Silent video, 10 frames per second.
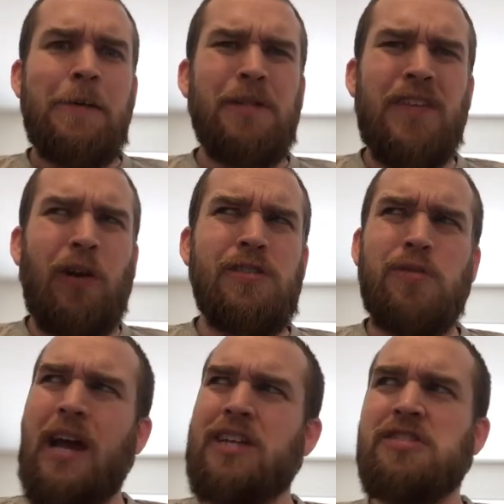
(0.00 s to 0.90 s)
But they've
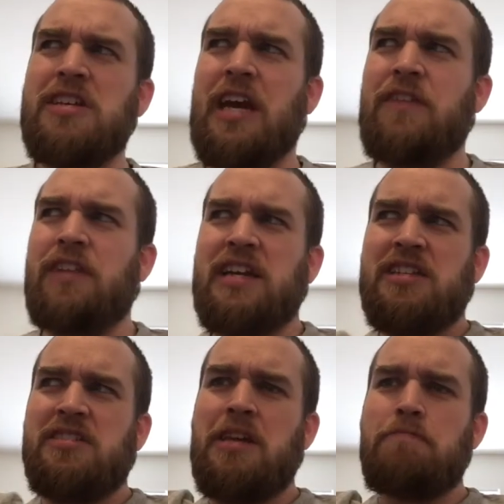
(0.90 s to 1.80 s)
also actually kind
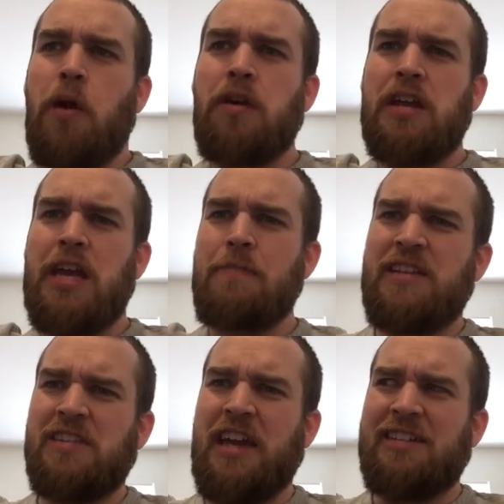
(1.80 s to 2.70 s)
of demoted him
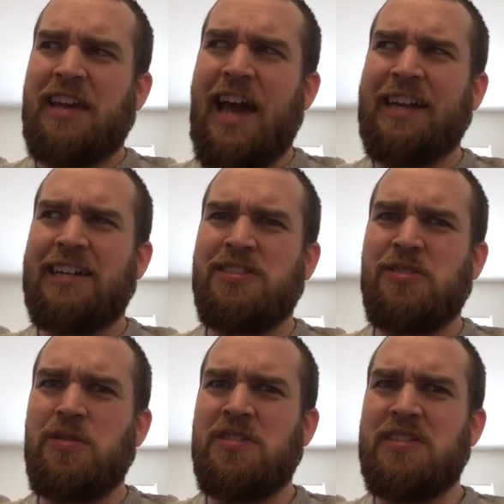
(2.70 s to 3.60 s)
as an antagonist,
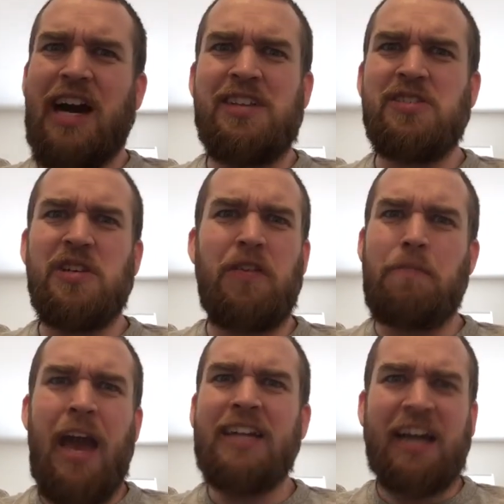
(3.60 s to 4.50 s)
so he's not as good of a
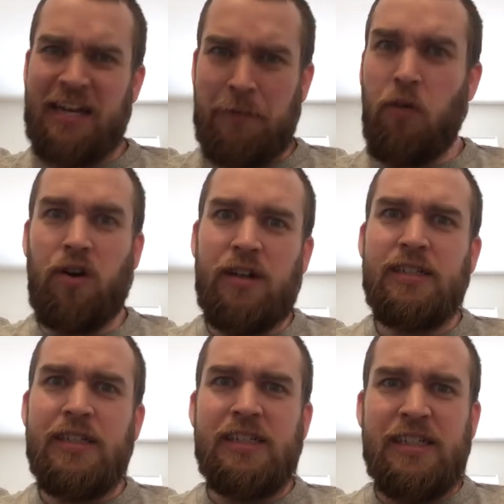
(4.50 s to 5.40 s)
bad guy anymore.
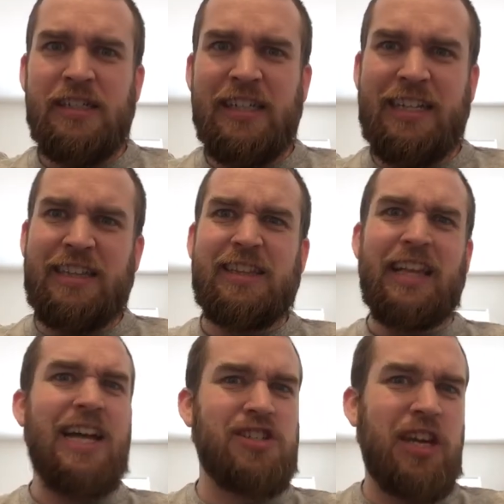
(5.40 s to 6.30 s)
The
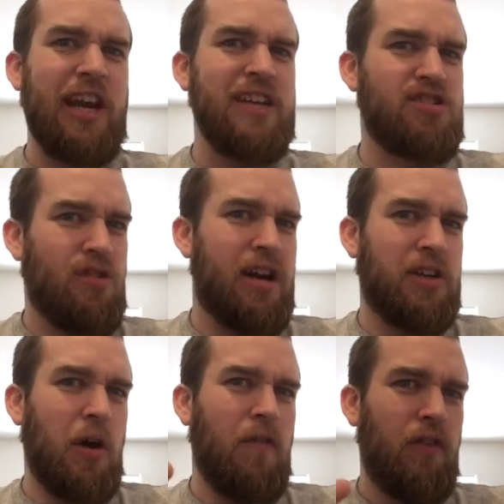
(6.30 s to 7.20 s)
Last Jedi is trying to
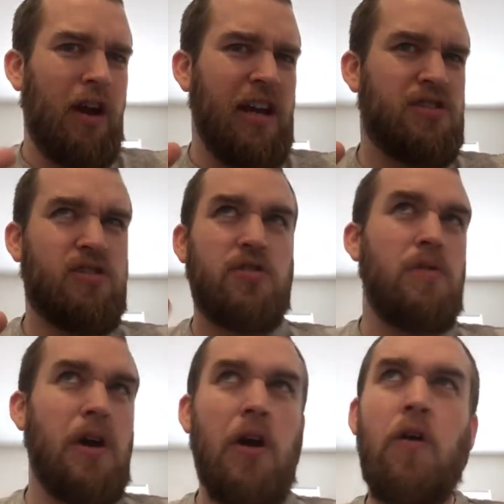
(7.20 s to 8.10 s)
go for a
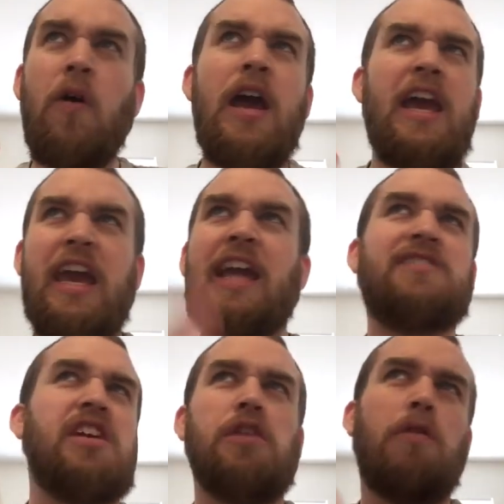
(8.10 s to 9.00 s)
pseudo
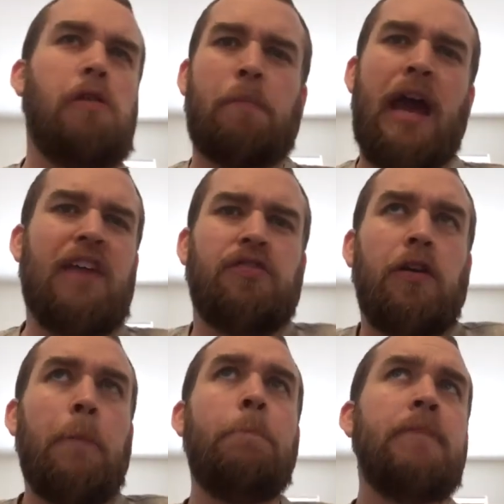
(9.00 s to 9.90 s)
anti-heroic path
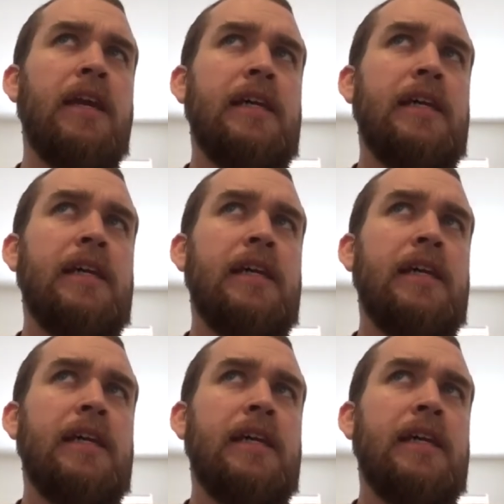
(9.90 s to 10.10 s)
for him,